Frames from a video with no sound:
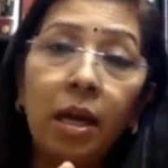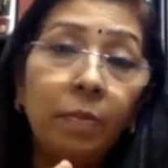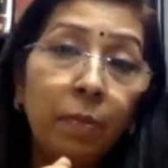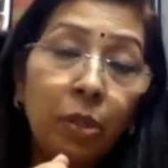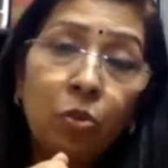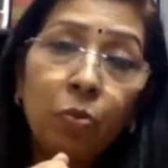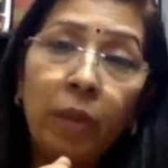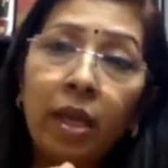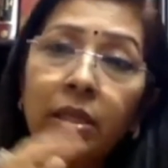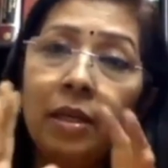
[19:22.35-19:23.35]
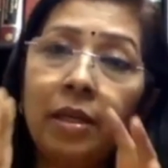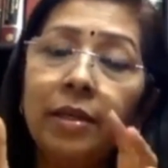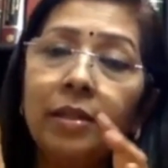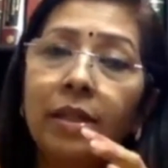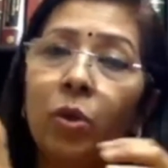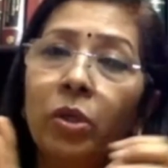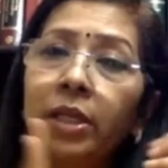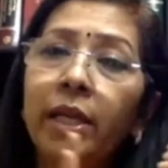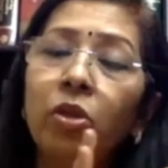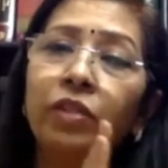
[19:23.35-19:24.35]
am able to make it clear that what
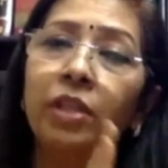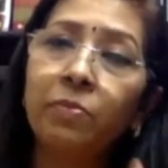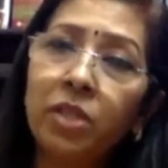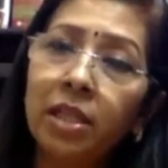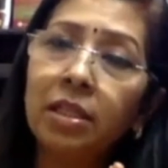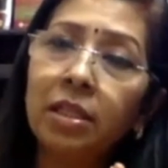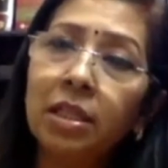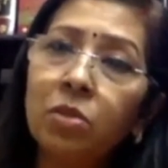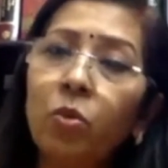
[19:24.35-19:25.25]
kind of subject it is,